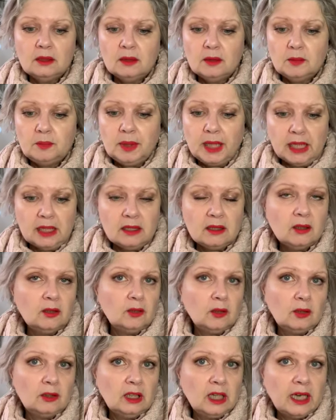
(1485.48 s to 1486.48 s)
place an
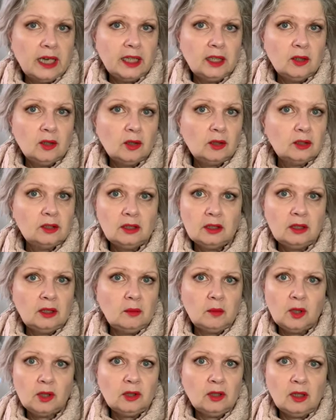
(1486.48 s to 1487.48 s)
online order,
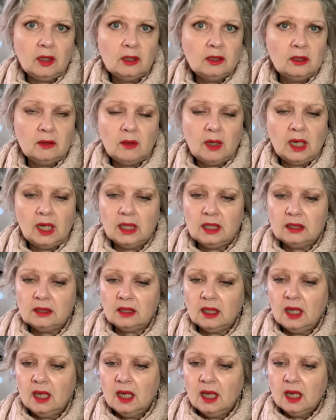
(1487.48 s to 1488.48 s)
but otherwise
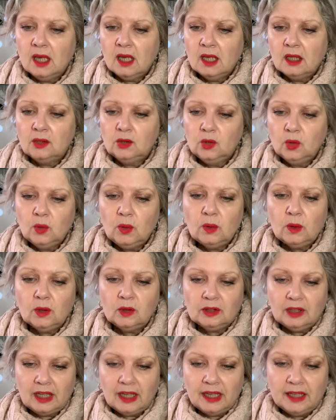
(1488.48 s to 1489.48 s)
no
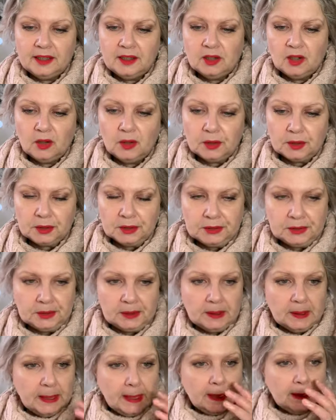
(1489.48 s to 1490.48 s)
online order.
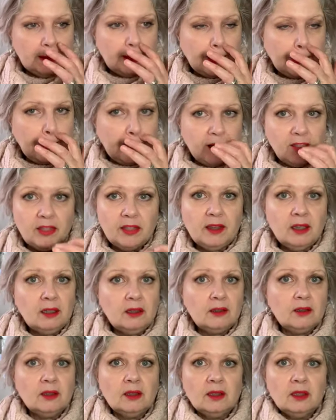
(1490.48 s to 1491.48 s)
And I
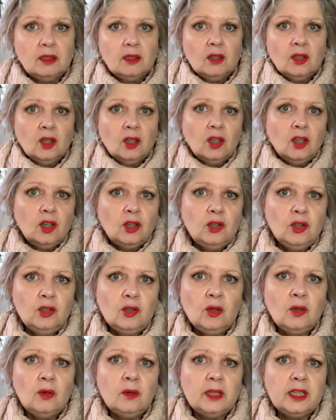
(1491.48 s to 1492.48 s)
think,
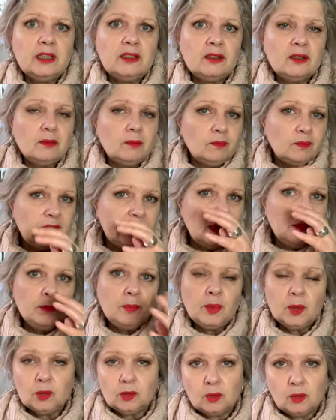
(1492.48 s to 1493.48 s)
it's
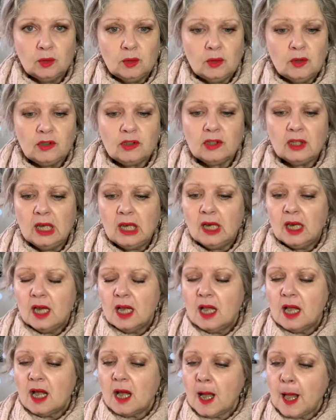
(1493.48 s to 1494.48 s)
simple rules,
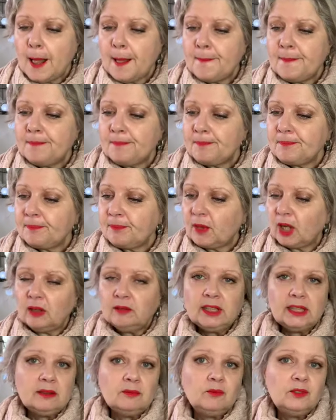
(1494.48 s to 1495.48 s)

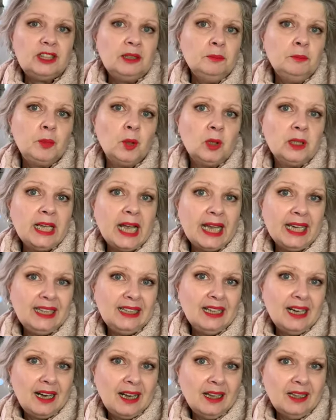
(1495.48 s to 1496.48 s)
that simple
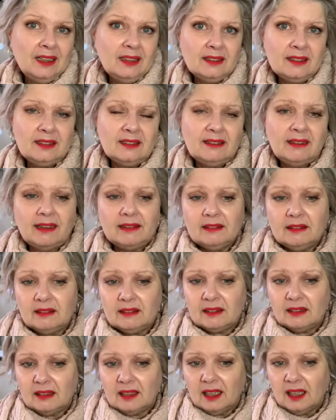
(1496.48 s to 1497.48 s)
guidelines that
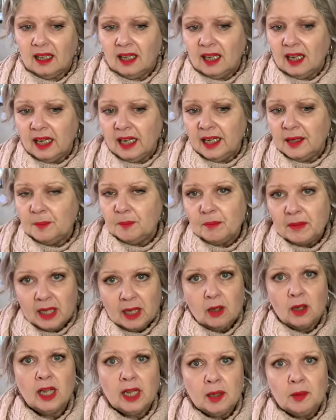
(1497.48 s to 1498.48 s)
I'm
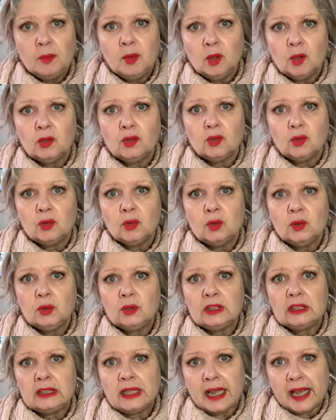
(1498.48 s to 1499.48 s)
able to
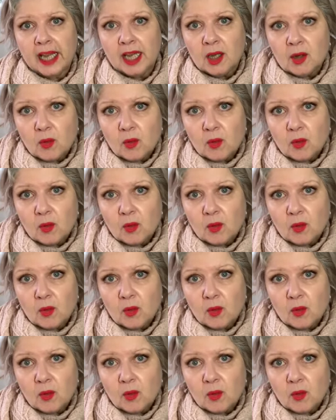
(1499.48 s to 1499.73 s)
stay